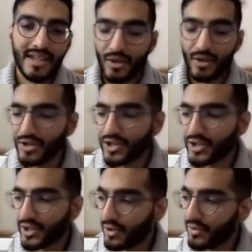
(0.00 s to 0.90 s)
And then
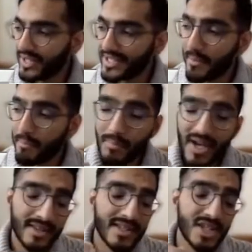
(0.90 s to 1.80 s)
also there's a
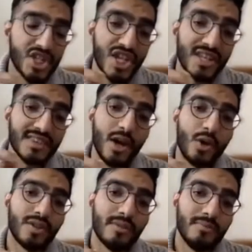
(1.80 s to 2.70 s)

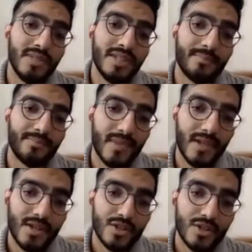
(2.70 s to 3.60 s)
shadda on the meme.
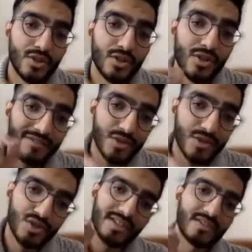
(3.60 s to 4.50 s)
So you have
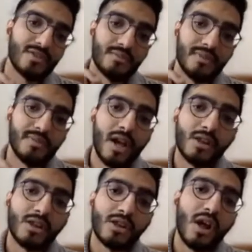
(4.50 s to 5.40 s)
to stress on the
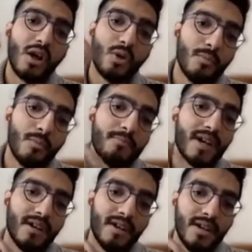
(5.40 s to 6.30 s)
meme.
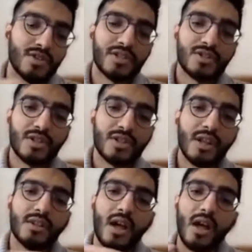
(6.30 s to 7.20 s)
Allahumma. So it's
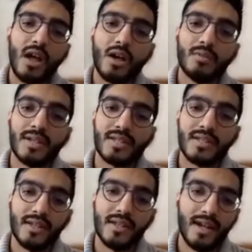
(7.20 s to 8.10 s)
not Allahumma
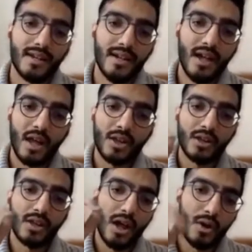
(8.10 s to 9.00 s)
salli ala.
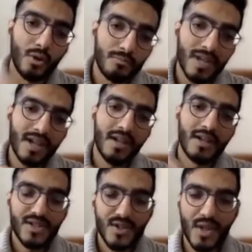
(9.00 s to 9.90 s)

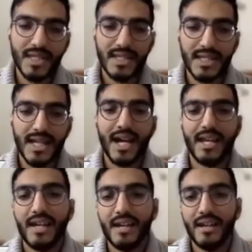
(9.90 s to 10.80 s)
Allahumma salli
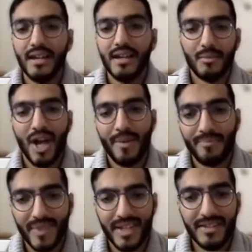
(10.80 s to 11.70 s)
ala
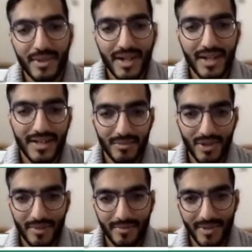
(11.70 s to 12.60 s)
Muhammad wa
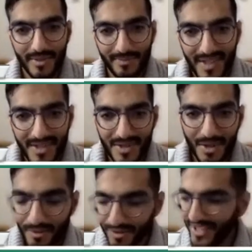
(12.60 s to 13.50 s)
ali Muhammad.
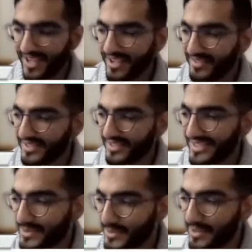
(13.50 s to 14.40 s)
So hopefully after
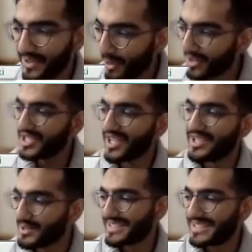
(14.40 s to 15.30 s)
this, we will all
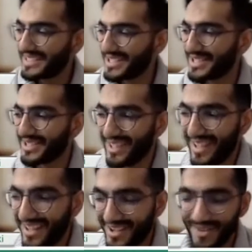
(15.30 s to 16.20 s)
change our recitation
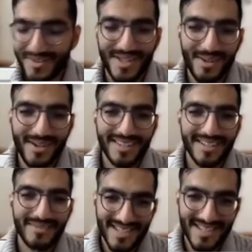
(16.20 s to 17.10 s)
of
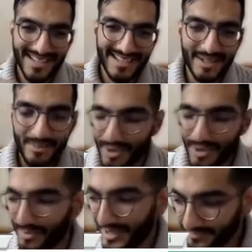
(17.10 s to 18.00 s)
salawat and recite it
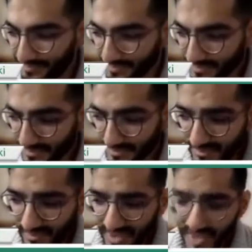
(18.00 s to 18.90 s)
properly.
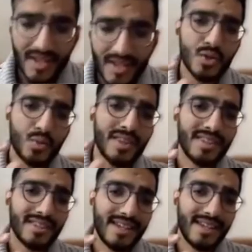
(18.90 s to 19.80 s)
There was
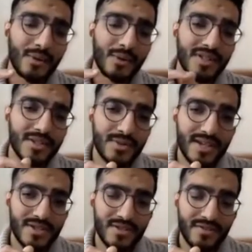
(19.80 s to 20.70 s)
one thing that I wanted
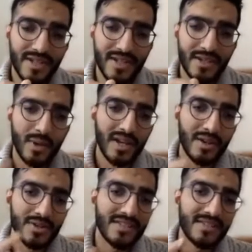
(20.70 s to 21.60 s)
to raise over here
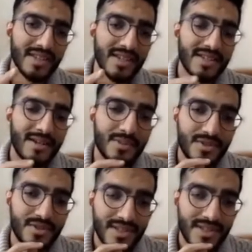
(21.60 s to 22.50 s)
when I was giving the
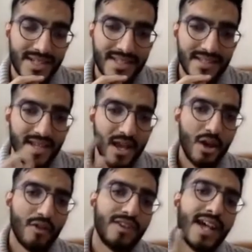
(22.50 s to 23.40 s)
examples during the lessons
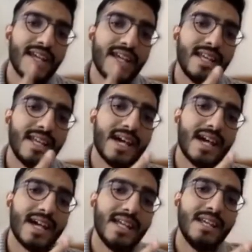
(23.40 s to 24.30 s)
of La
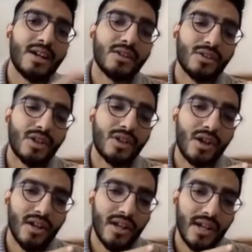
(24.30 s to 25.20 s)
ilaha
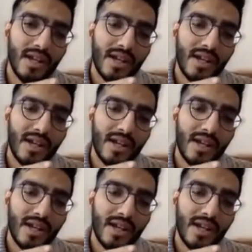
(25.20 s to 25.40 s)
illallah,